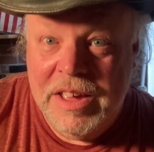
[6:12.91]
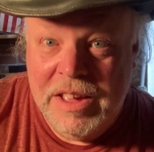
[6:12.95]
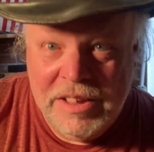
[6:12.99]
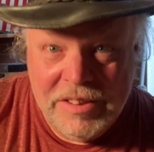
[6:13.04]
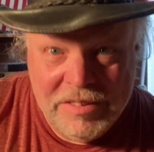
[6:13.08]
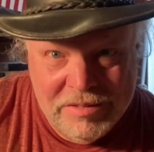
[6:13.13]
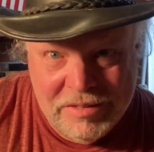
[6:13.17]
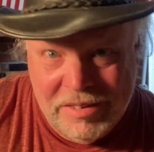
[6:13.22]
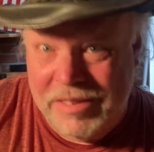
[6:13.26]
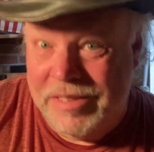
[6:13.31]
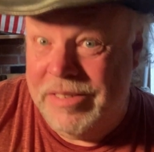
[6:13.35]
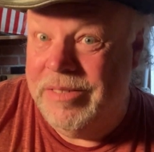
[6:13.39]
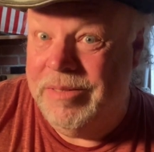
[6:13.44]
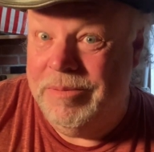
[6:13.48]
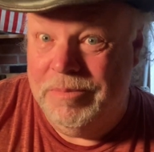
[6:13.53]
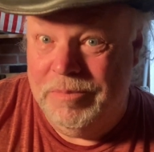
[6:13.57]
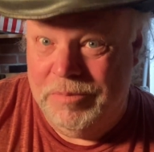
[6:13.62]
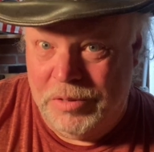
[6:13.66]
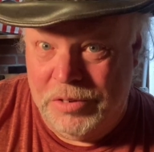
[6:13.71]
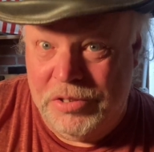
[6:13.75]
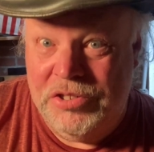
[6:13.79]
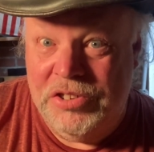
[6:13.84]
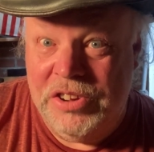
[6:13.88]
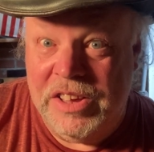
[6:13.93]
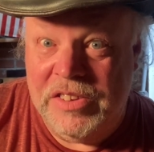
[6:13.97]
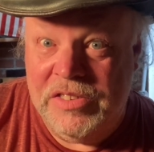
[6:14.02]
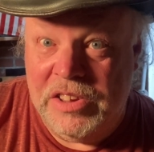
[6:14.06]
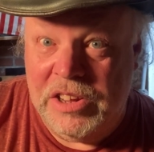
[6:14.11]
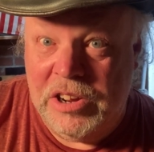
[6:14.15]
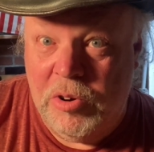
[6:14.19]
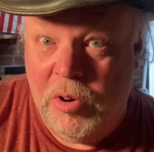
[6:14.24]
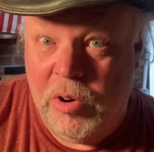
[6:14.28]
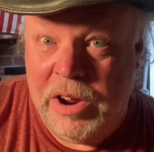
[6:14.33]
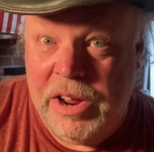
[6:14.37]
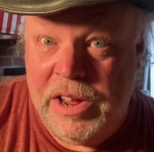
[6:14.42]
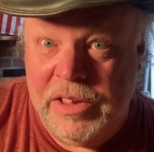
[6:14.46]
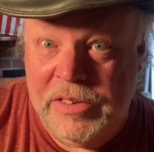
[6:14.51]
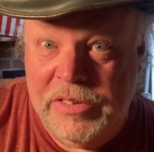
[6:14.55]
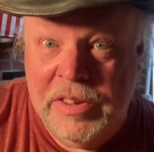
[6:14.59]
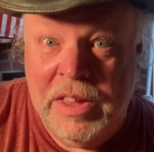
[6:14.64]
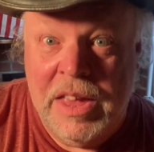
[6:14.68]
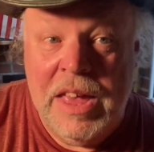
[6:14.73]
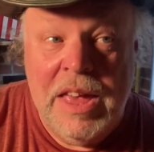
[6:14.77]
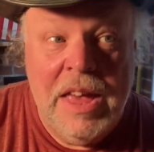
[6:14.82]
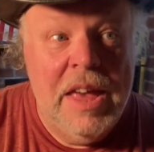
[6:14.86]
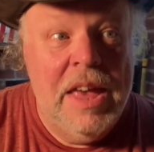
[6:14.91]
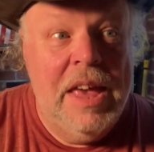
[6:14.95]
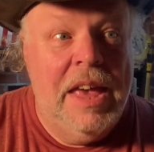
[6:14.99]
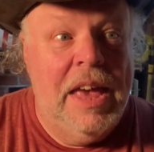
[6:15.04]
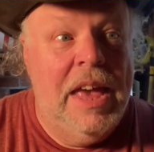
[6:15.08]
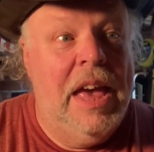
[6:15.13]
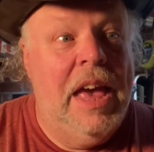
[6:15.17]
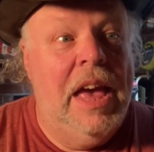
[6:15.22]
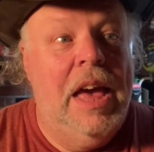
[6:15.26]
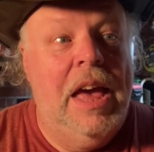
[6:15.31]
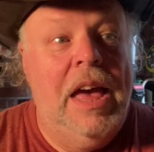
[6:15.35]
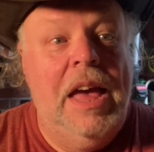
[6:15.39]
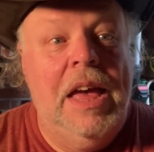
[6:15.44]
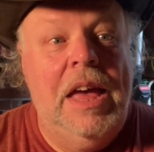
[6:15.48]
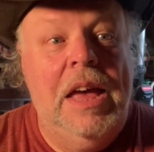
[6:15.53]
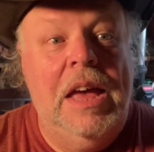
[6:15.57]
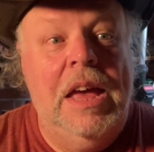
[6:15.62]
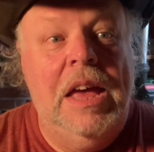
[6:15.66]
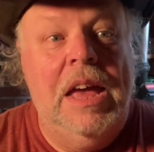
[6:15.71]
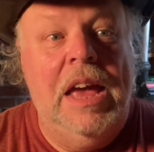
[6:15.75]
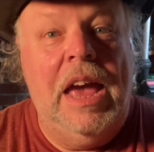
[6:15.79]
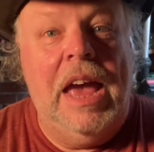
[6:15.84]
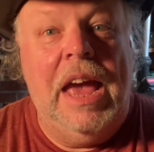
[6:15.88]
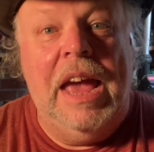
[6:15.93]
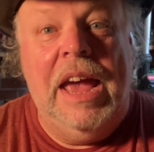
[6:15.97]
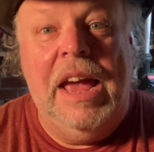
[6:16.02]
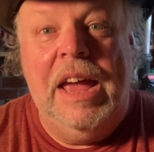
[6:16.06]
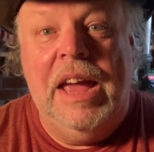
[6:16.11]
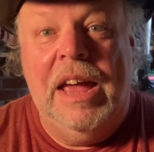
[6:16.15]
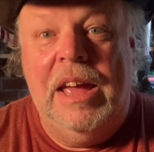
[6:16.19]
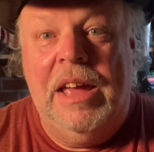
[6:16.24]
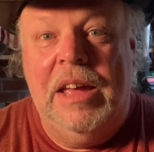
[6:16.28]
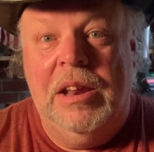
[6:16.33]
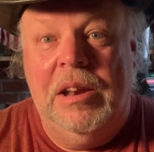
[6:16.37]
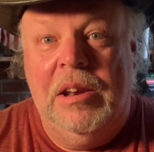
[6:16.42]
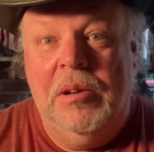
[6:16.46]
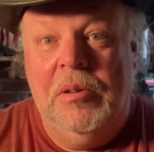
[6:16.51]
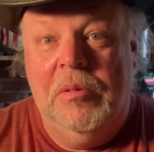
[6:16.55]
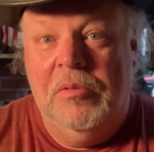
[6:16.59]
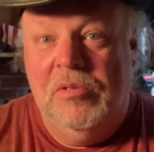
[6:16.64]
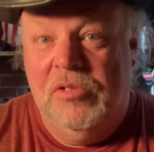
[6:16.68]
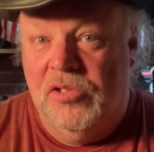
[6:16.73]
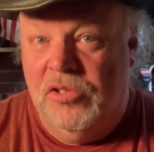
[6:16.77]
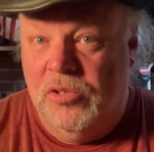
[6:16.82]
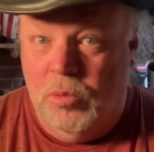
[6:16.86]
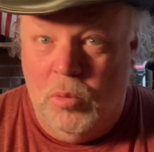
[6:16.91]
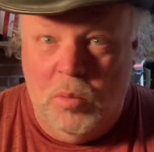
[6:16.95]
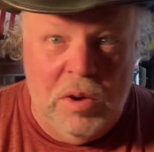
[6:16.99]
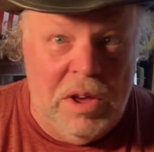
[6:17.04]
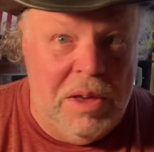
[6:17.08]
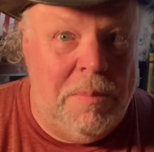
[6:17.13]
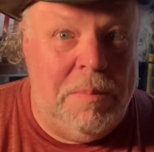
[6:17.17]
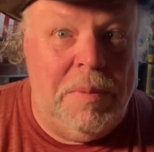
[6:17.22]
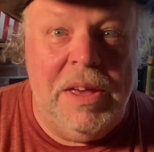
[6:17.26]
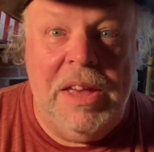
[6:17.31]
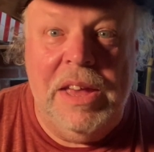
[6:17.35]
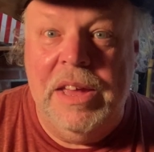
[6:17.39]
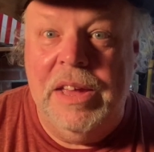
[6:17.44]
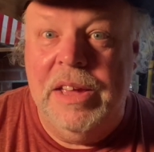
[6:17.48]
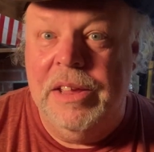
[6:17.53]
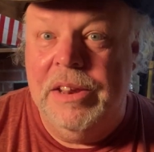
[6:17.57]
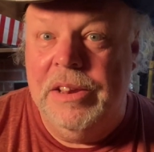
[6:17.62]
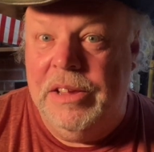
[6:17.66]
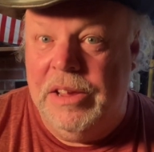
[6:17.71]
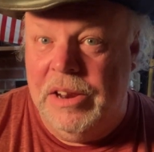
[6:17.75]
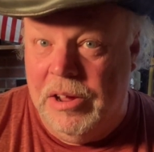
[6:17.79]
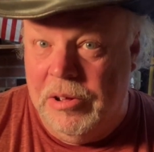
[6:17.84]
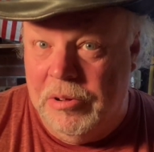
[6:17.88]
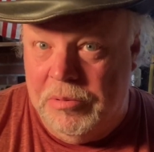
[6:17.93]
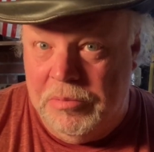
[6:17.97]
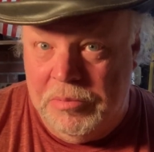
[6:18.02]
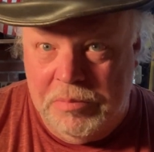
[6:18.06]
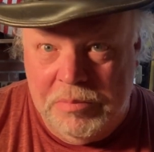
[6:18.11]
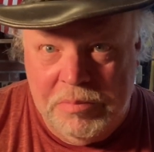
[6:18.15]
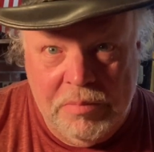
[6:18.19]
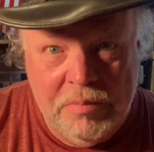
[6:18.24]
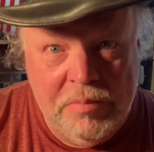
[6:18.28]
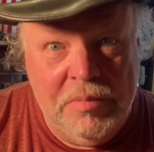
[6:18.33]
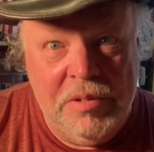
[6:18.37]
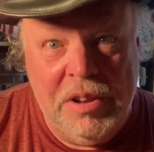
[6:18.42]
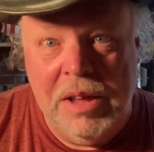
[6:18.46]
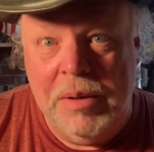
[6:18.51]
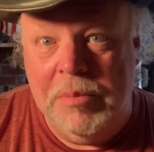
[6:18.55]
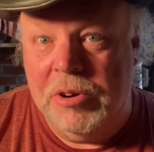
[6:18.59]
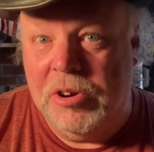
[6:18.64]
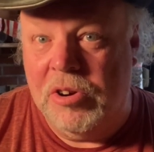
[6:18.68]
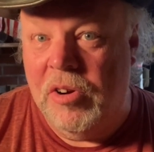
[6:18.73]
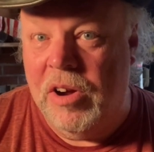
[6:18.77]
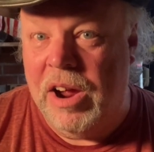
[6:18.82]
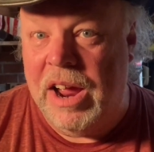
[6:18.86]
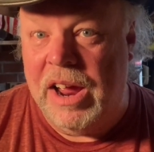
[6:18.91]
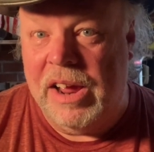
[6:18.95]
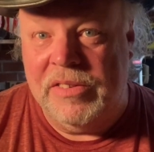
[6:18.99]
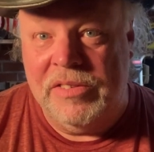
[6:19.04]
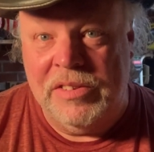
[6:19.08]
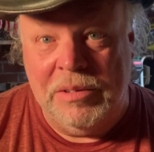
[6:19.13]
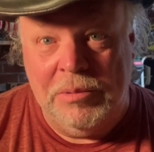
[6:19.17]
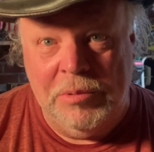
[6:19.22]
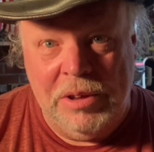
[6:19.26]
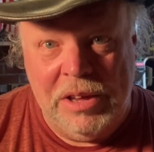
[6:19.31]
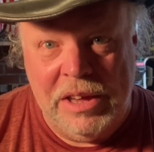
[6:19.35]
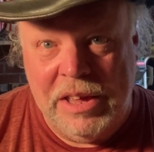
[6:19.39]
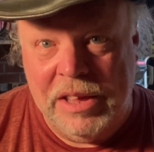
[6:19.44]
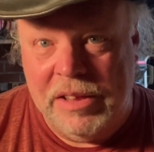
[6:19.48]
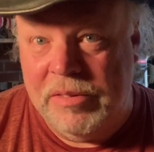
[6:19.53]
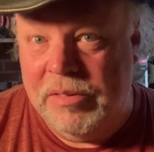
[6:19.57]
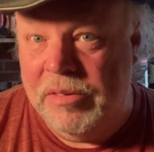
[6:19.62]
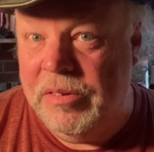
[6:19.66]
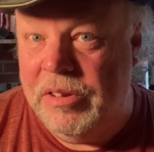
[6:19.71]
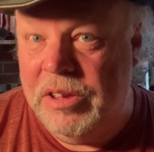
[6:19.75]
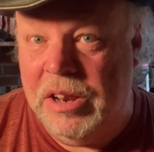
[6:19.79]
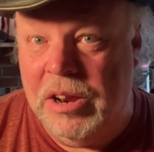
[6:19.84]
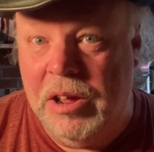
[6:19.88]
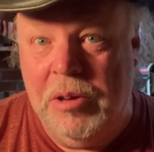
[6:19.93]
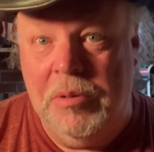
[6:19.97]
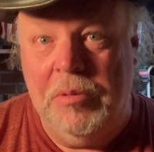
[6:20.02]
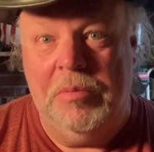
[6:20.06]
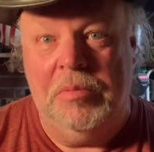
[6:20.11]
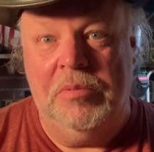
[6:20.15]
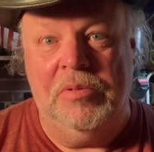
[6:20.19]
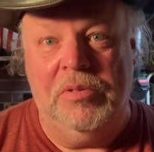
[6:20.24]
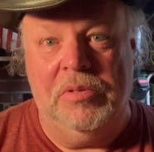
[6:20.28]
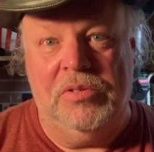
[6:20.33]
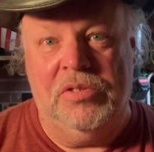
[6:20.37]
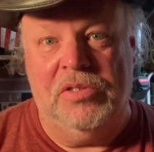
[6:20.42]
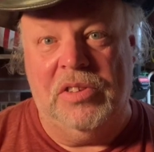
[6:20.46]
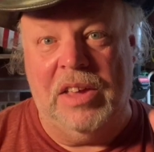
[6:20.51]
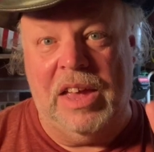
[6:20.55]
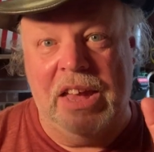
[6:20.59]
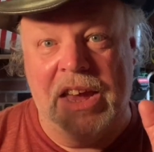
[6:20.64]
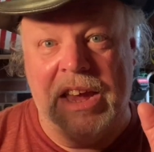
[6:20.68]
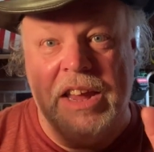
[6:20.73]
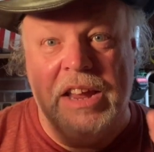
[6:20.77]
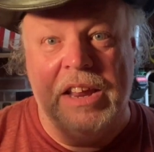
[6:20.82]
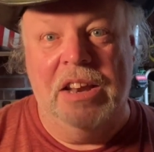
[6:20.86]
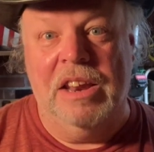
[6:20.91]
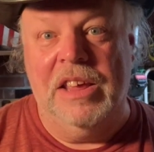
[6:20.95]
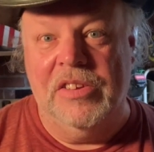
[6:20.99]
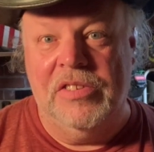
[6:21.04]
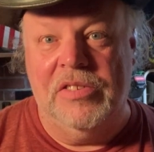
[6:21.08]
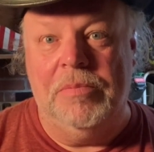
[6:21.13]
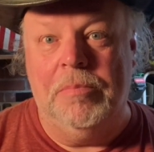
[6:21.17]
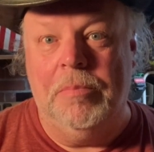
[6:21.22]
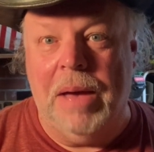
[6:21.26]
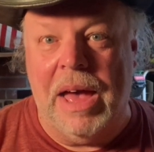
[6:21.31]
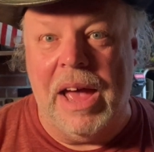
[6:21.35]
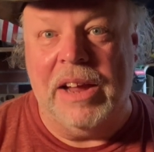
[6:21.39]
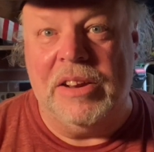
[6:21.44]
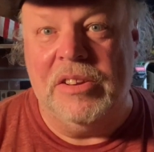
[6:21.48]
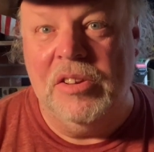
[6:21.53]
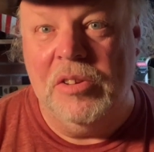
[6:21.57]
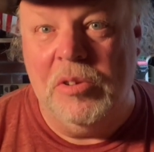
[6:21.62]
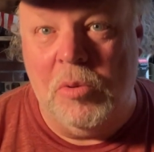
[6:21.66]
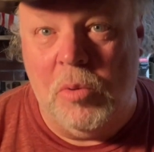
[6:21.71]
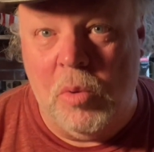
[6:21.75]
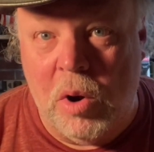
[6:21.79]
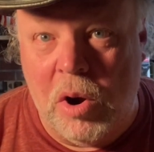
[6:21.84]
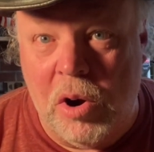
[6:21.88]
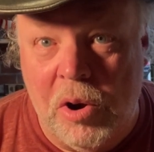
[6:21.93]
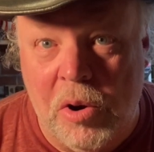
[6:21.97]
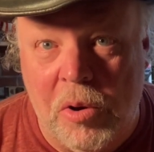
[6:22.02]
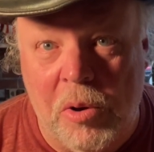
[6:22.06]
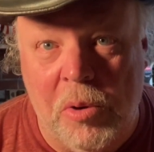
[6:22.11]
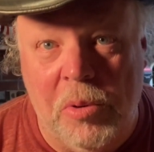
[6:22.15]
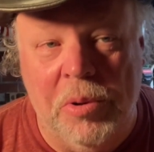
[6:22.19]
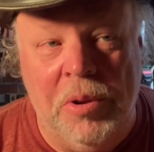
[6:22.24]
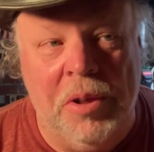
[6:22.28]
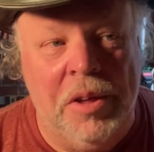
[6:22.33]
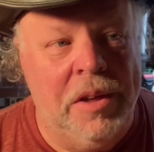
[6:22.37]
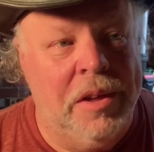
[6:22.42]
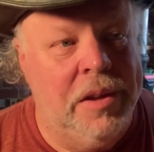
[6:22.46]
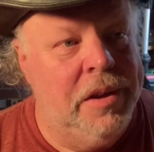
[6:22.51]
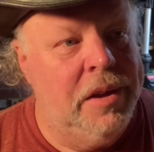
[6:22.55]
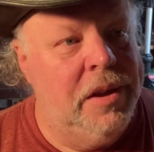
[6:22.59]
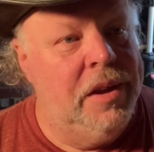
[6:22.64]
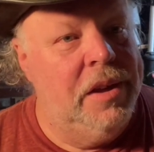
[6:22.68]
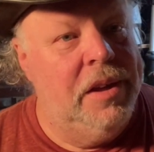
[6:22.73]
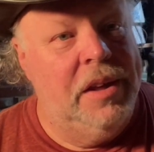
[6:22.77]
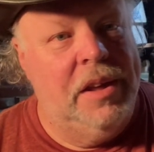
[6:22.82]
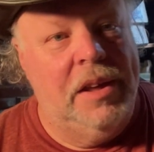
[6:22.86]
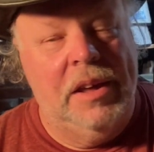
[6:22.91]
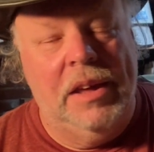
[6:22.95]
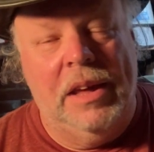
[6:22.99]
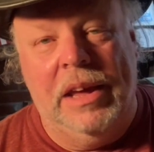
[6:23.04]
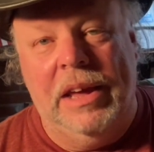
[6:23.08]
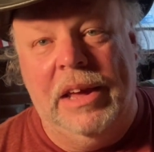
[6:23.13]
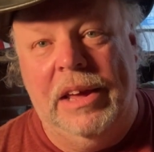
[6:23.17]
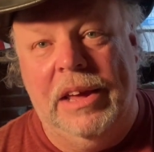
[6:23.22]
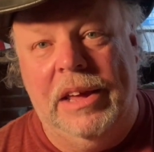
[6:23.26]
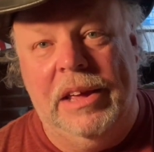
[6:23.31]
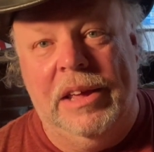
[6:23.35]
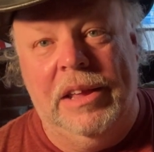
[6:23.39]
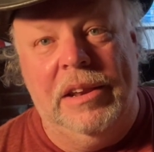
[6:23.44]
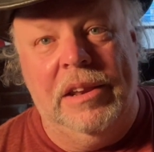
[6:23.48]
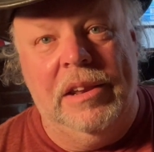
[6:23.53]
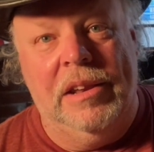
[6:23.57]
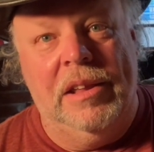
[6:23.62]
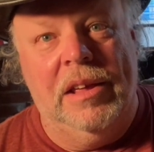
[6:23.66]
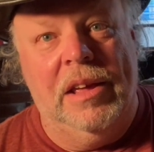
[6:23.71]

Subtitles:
just for shits and grins, and sweep in, Democrats, and we get, saneness back to the world, and,